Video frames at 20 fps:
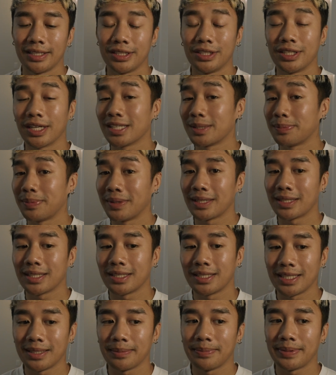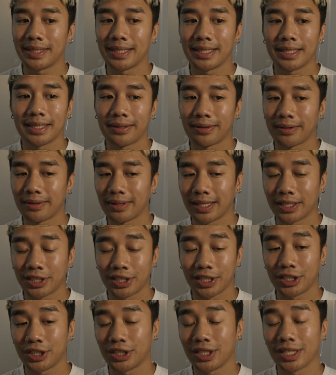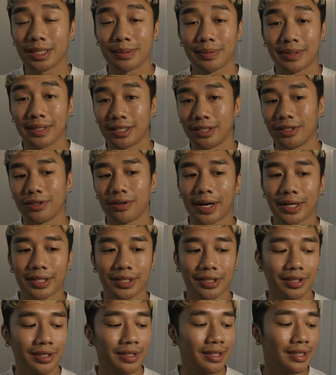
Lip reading: just being the DP, or like just being the director,